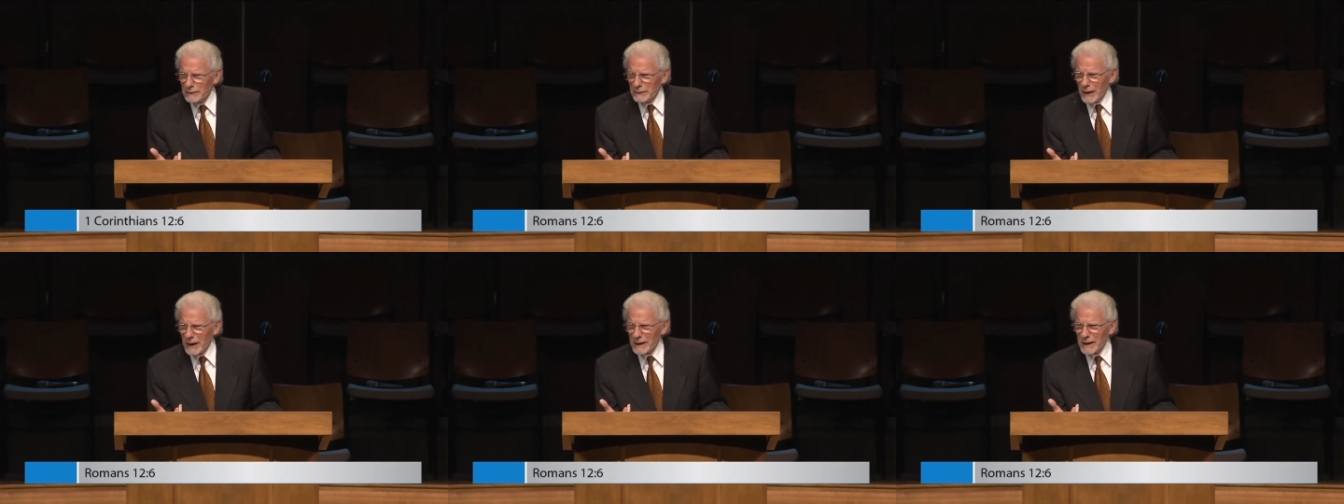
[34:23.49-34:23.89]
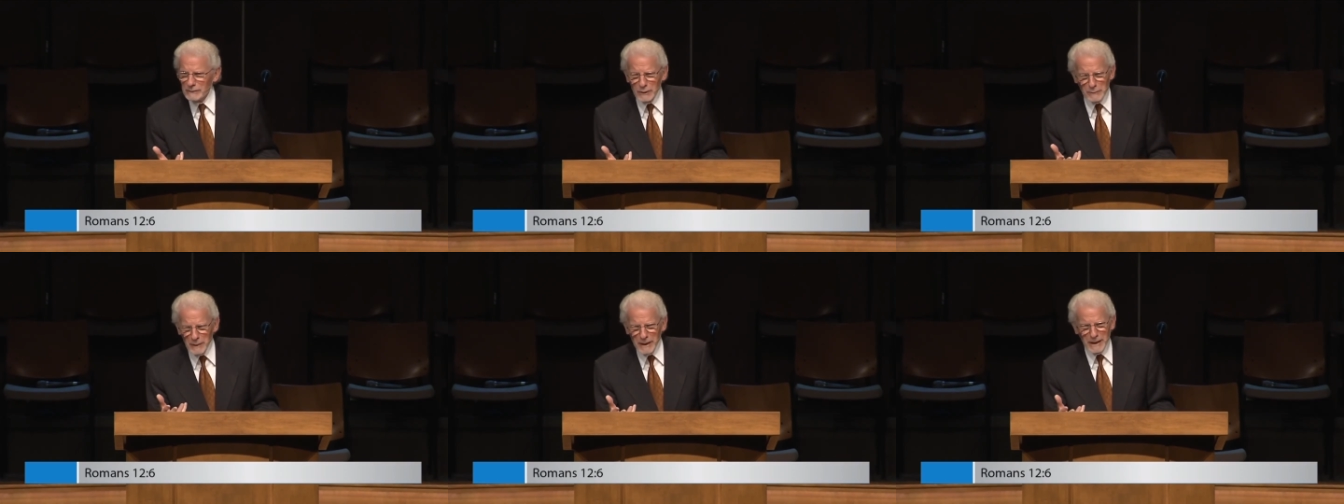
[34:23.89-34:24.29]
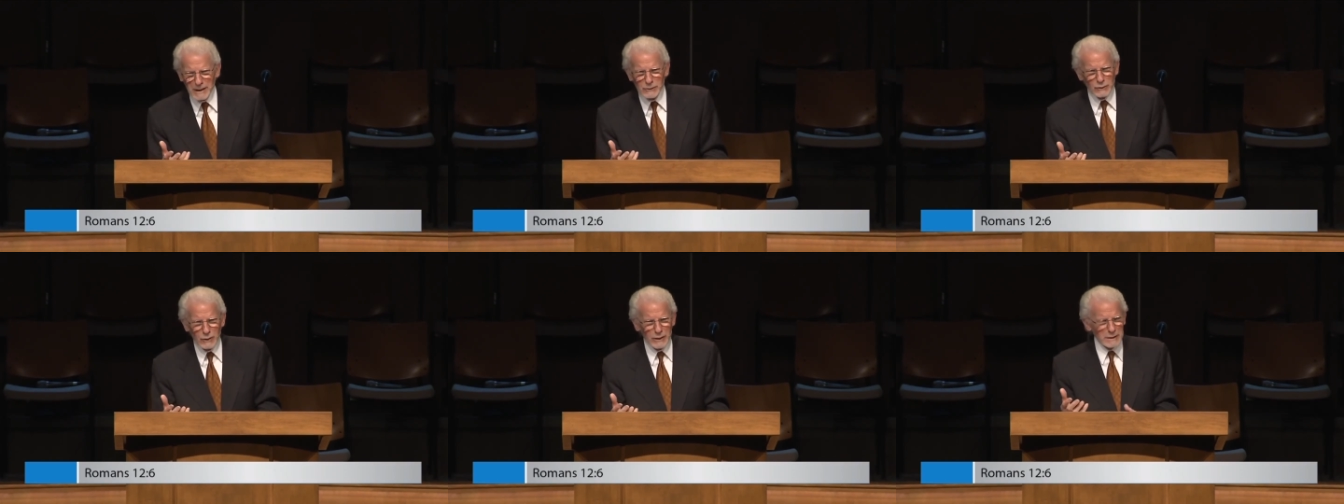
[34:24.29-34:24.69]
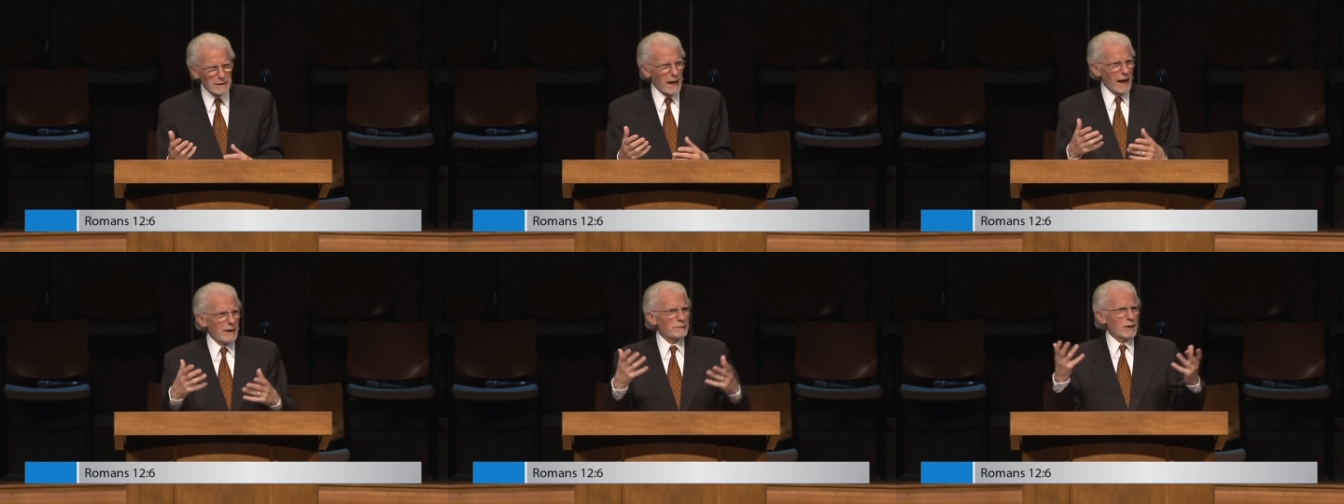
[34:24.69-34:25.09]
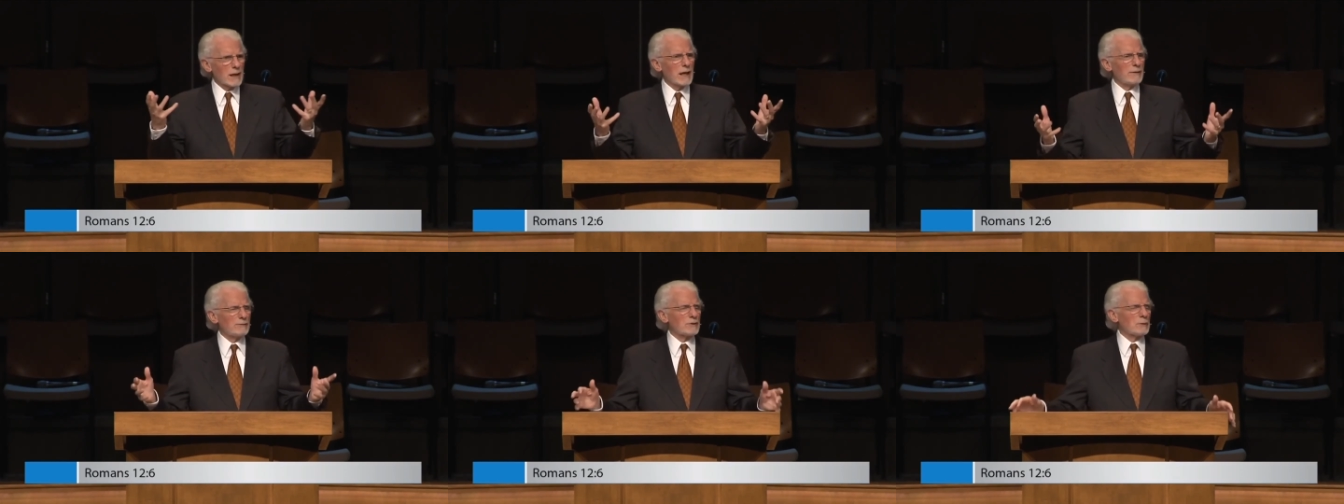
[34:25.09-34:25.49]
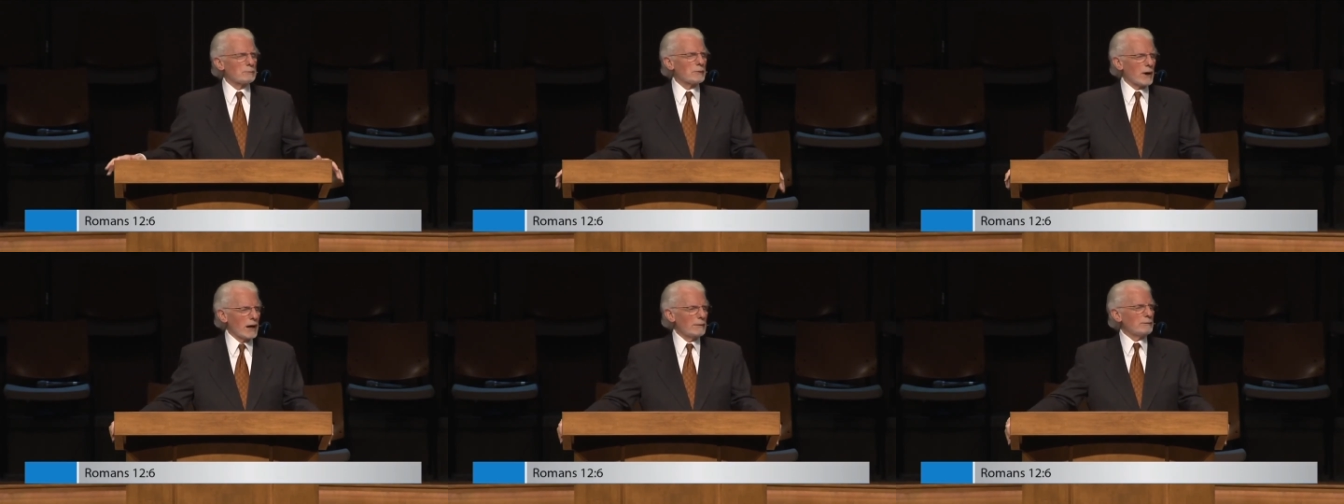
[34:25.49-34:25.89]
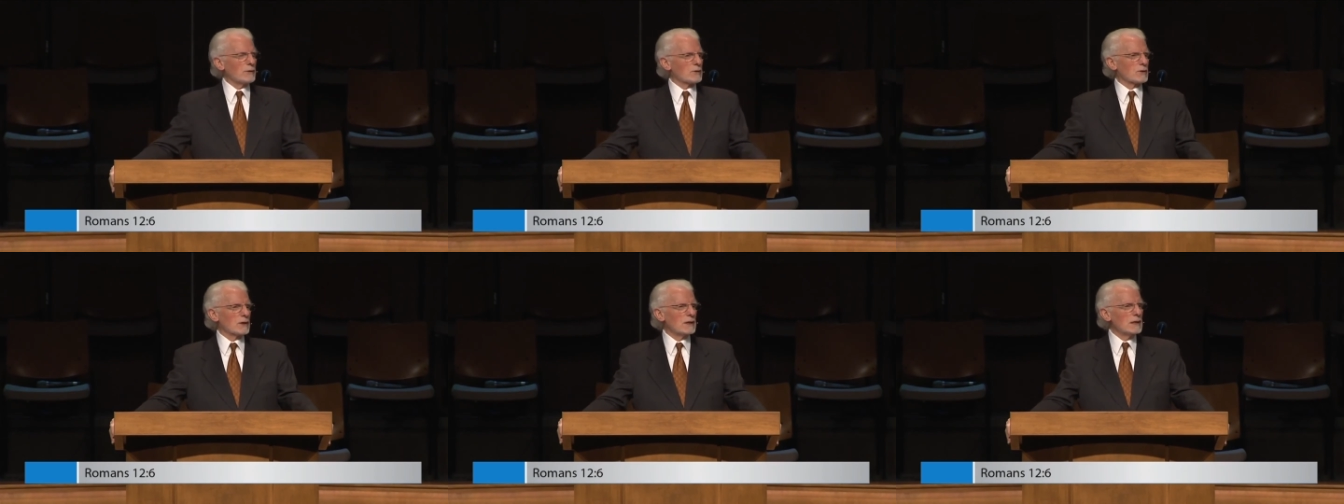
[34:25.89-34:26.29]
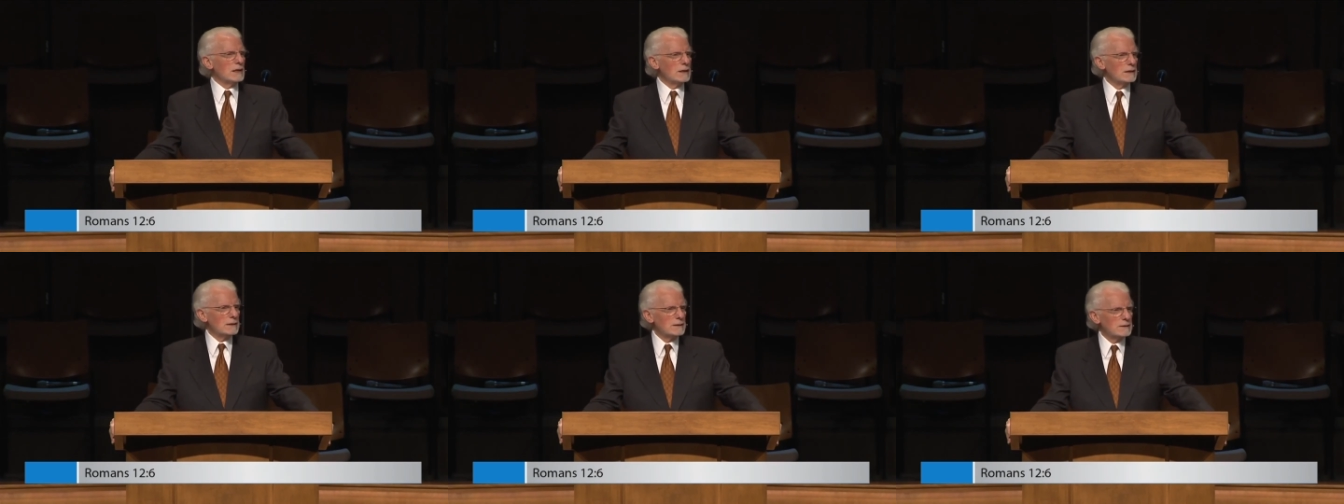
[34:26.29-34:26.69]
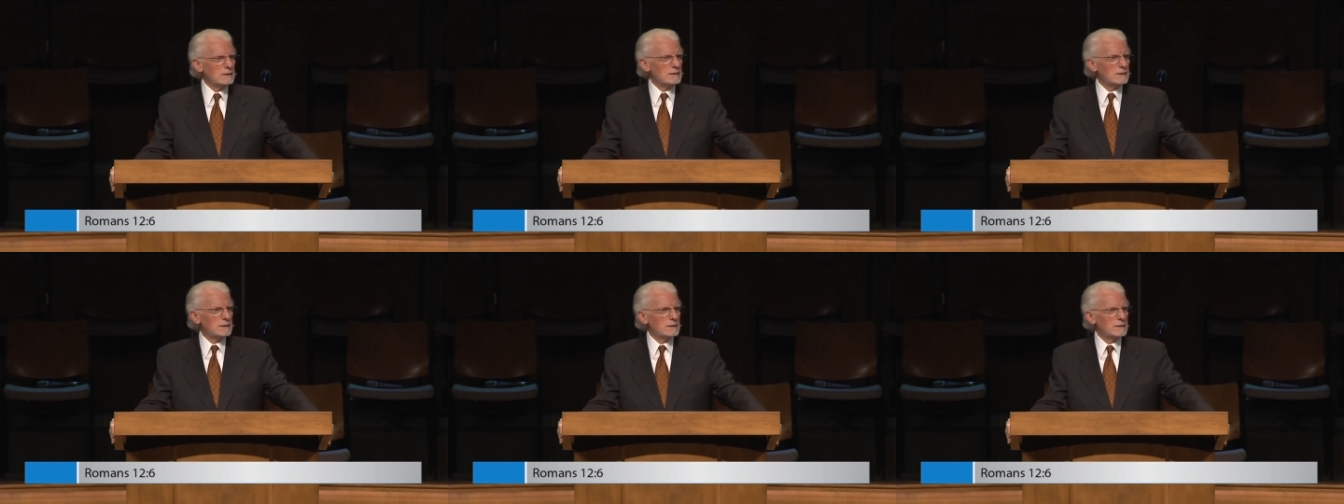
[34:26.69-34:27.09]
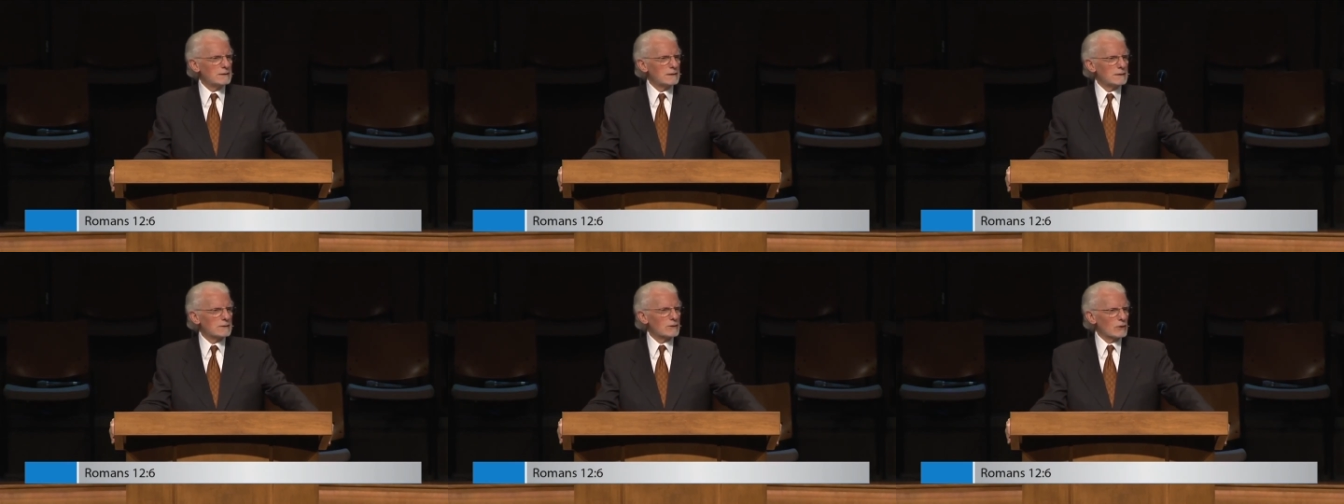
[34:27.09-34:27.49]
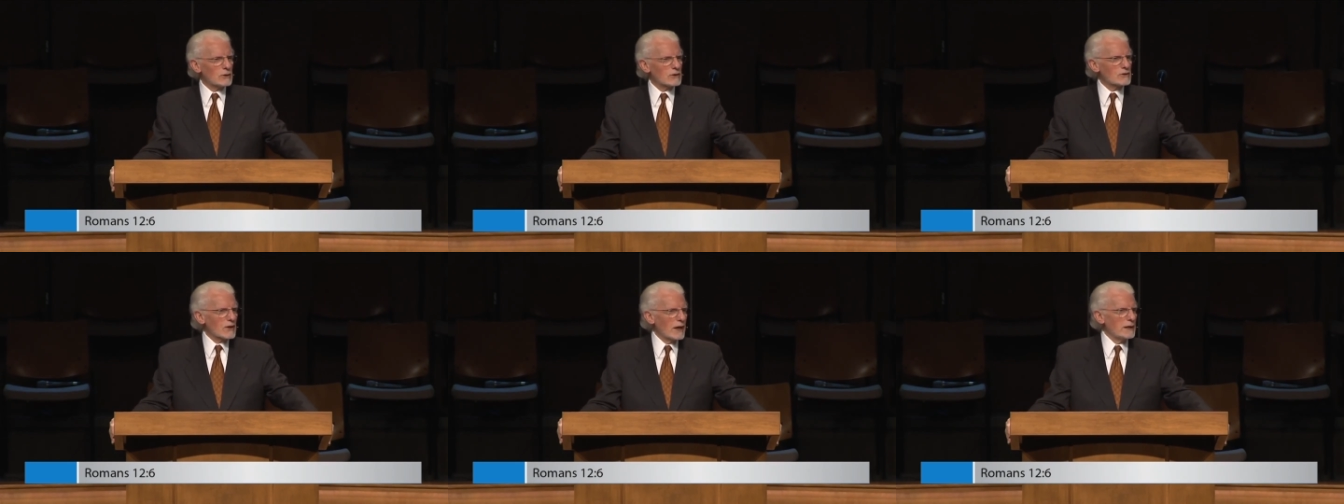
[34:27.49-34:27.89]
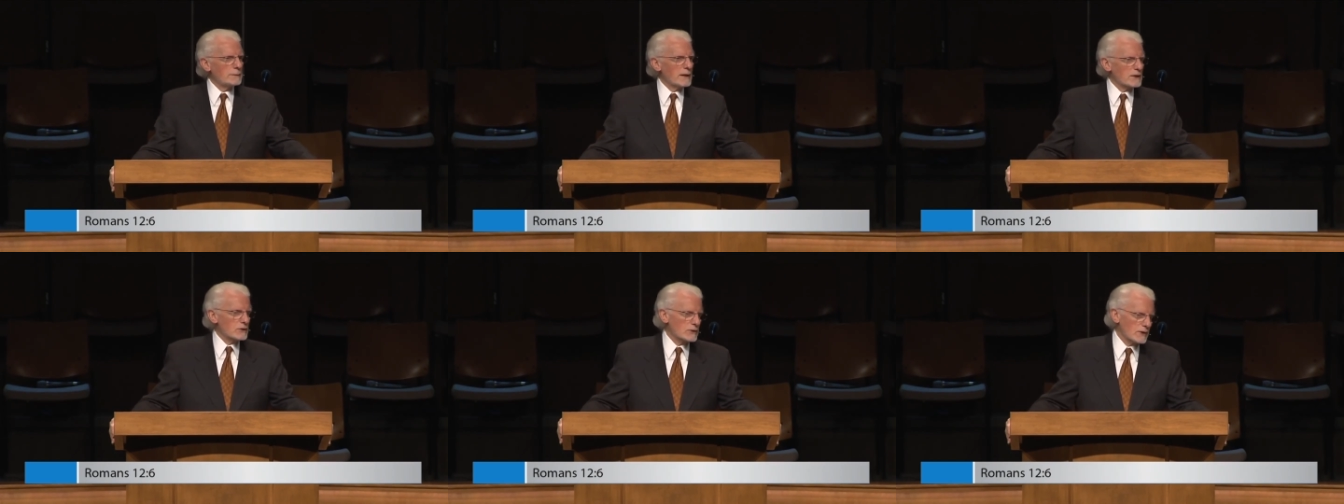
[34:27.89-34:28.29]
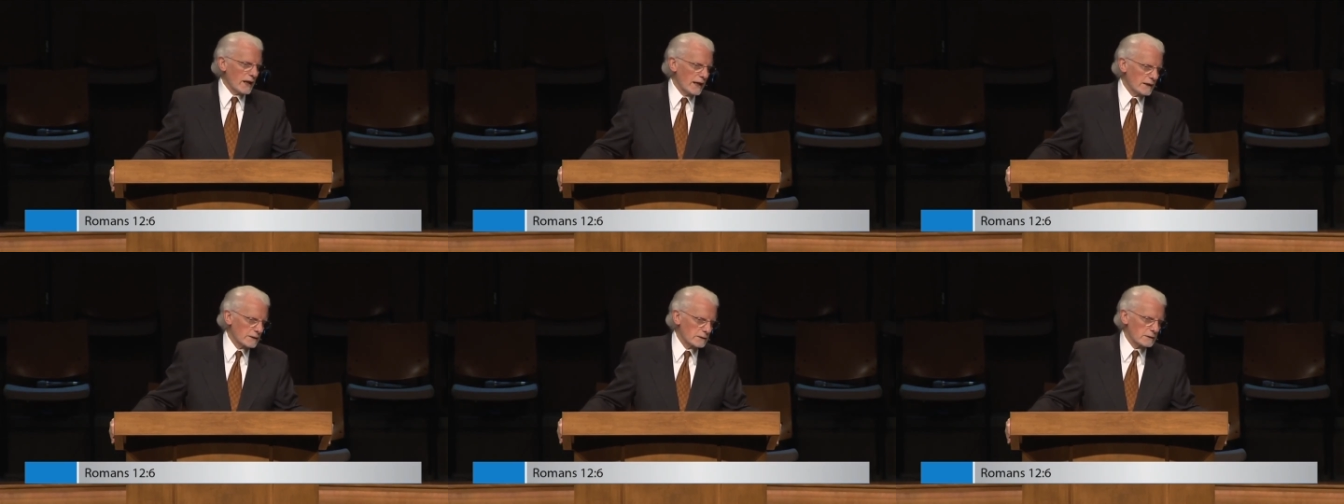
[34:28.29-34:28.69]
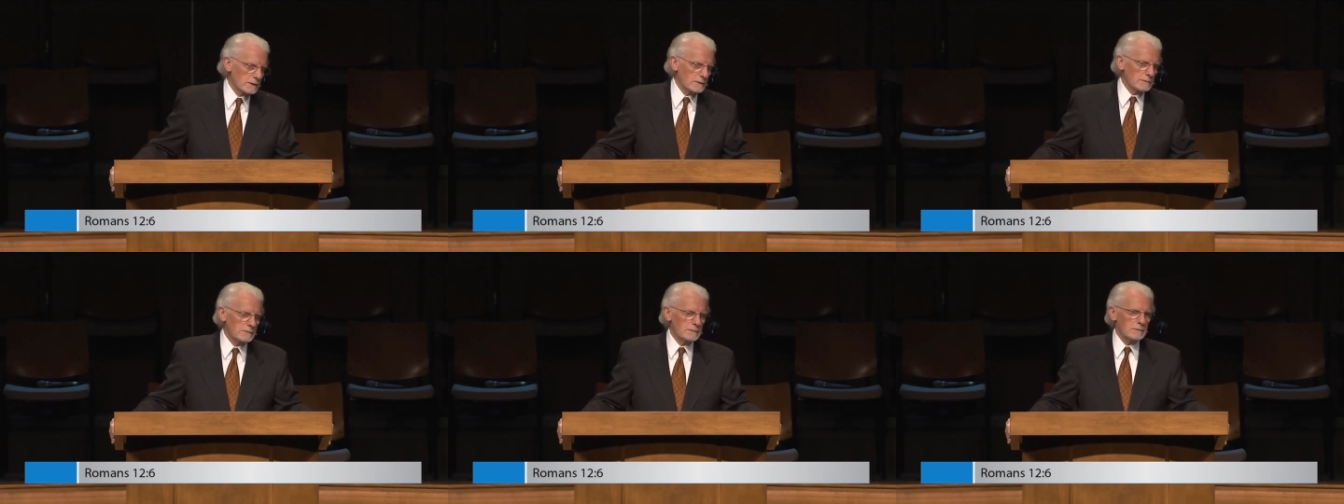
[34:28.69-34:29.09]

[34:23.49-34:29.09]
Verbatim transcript: Not everybody's going to have the gift of prophecy to the same extent.